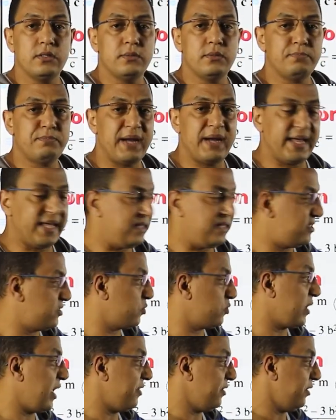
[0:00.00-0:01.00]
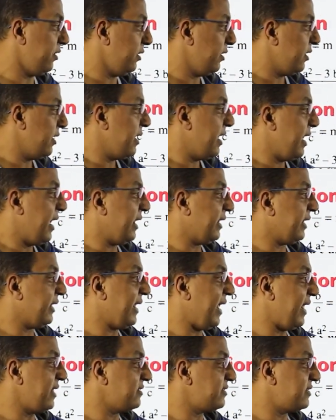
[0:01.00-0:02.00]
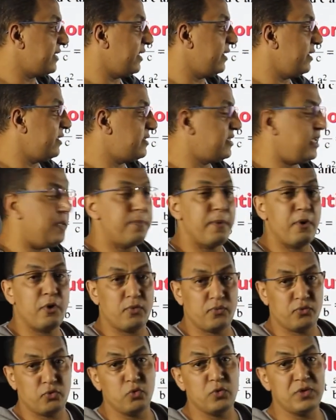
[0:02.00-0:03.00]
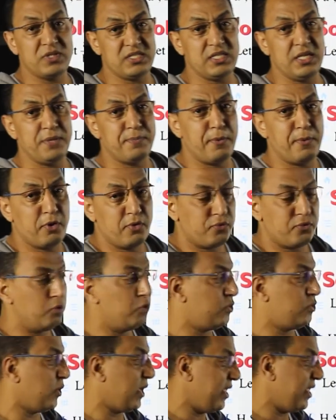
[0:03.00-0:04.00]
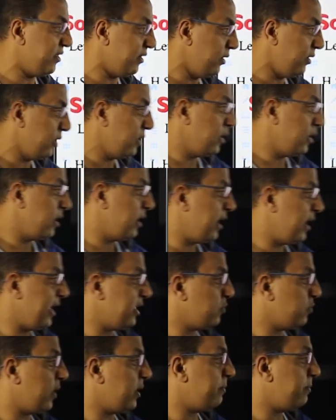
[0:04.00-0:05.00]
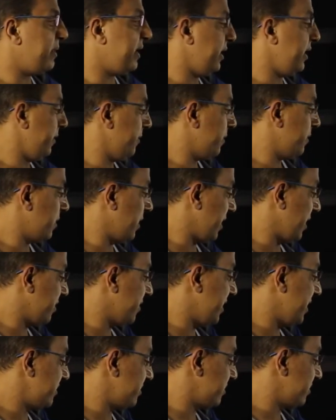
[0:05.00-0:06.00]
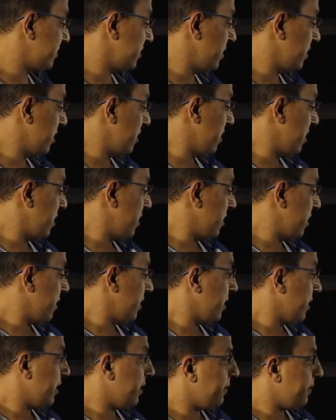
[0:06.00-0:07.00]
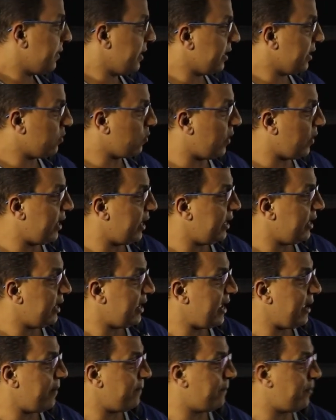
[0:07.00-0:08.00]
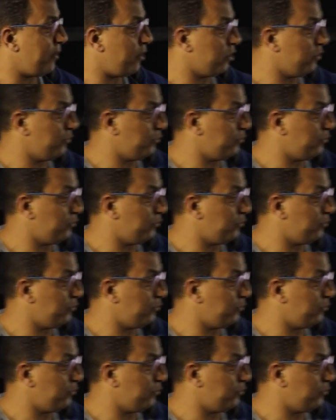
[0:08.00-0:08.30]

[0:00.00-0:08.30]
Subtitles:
brackets together and cancel C power of 2 with C power of 2 together. It will be like this, equal M power